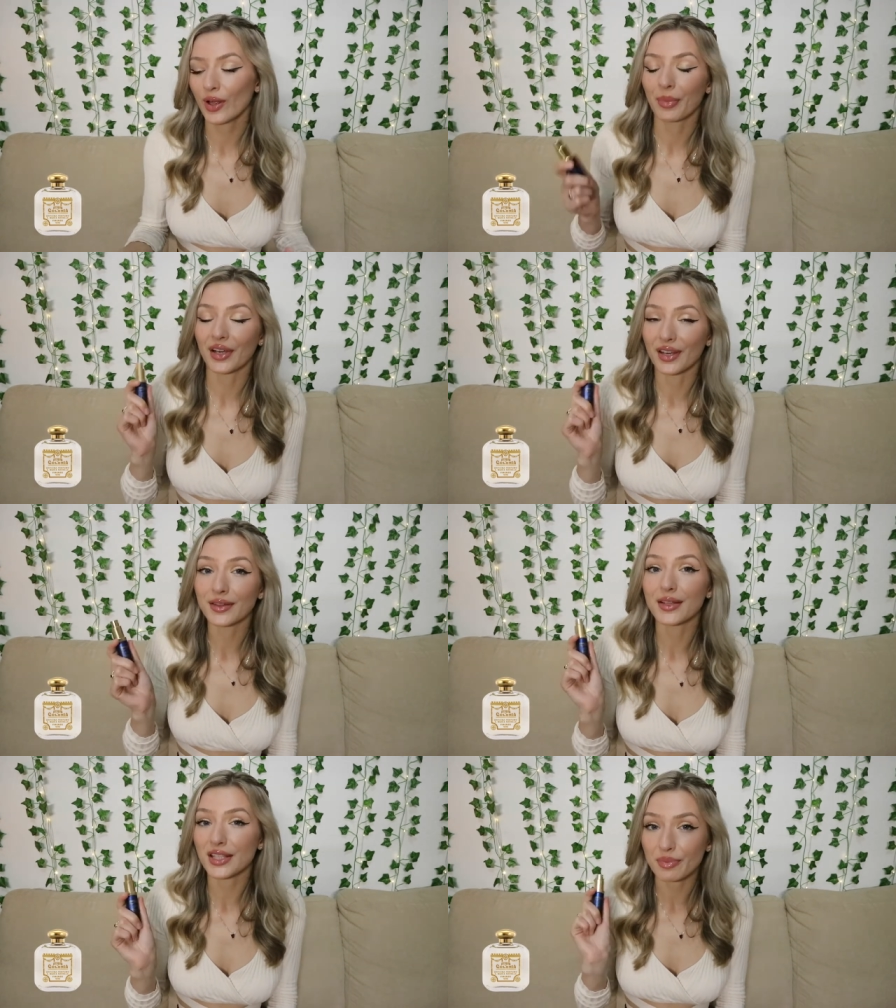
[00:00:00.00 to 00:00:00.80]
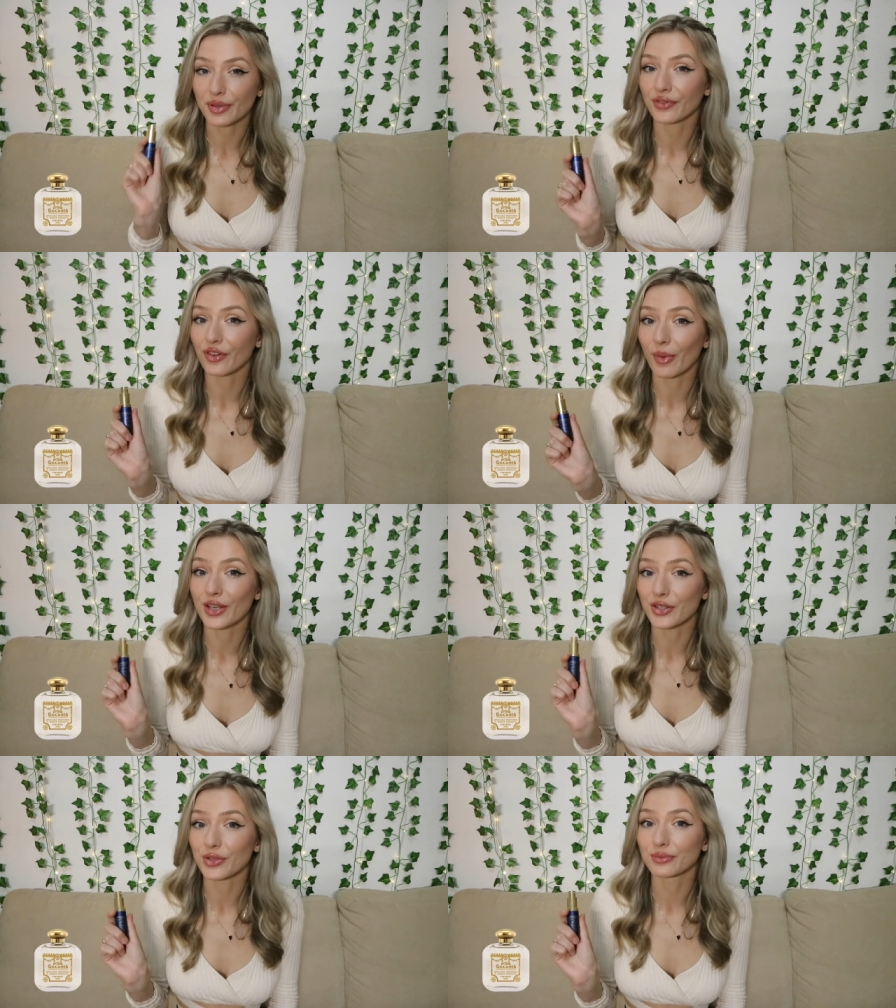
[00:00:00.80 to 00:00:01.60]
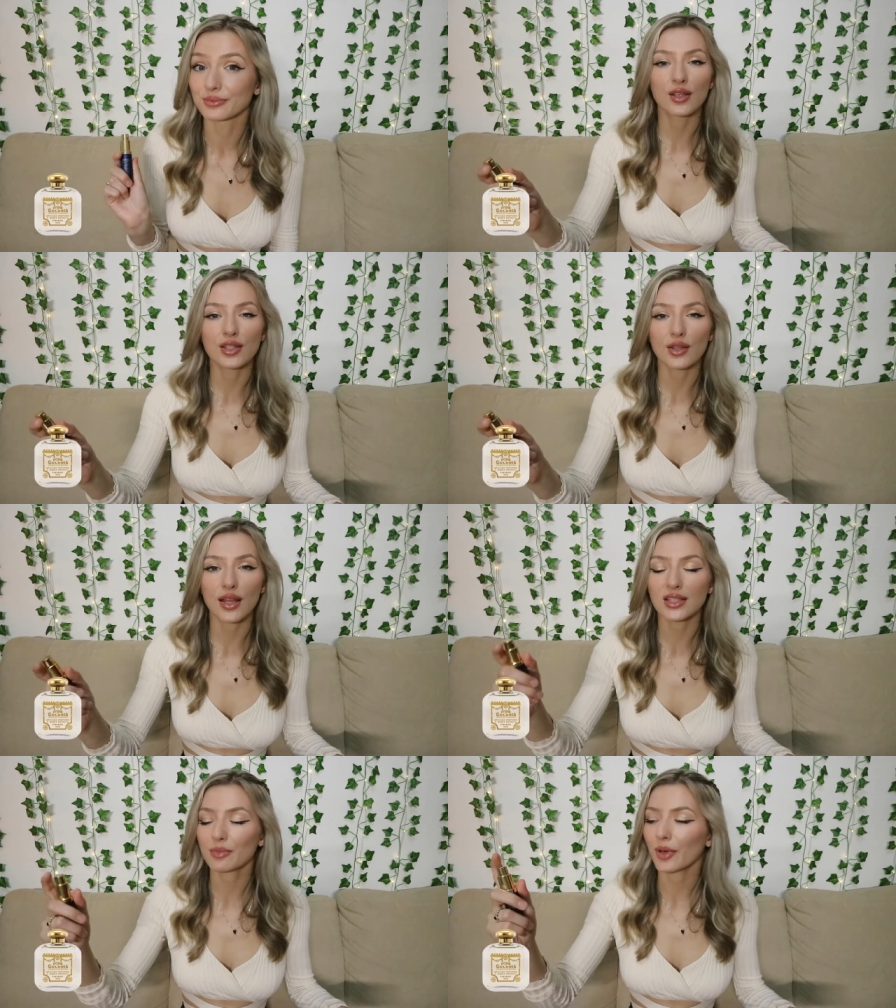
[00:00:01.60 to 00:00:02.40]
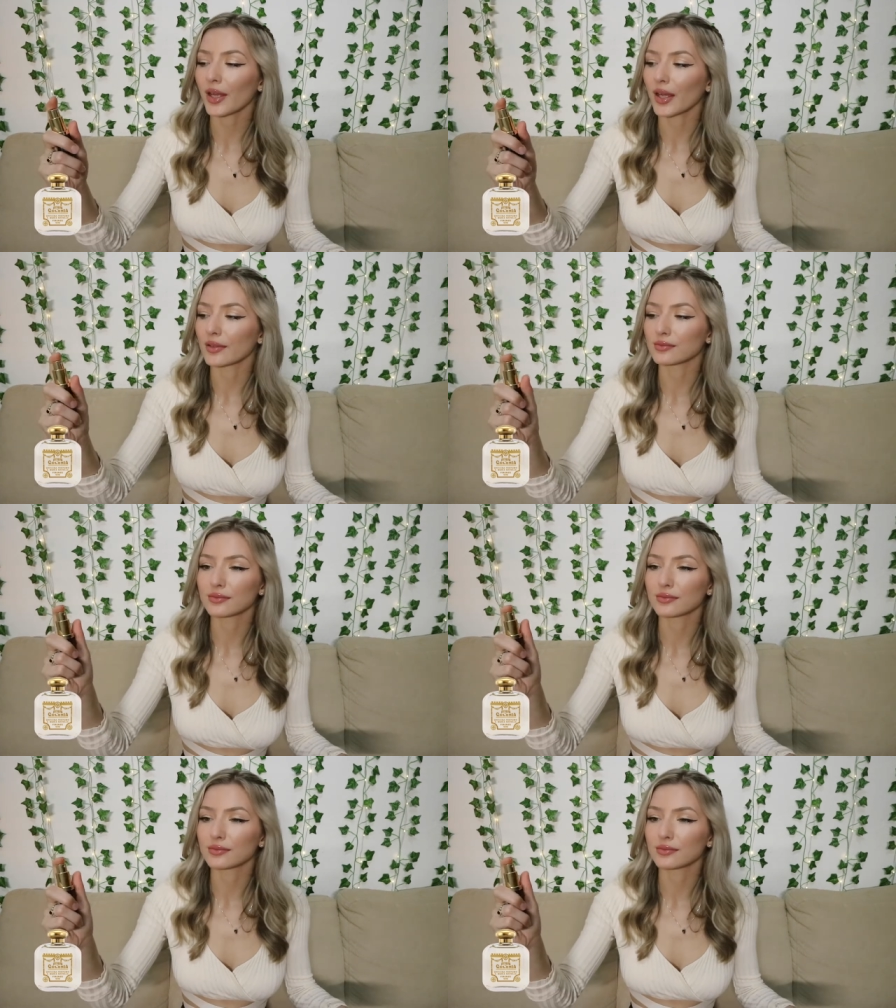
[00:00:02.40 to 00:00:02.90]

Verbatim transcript: but in this perfume I do. So let's spray it.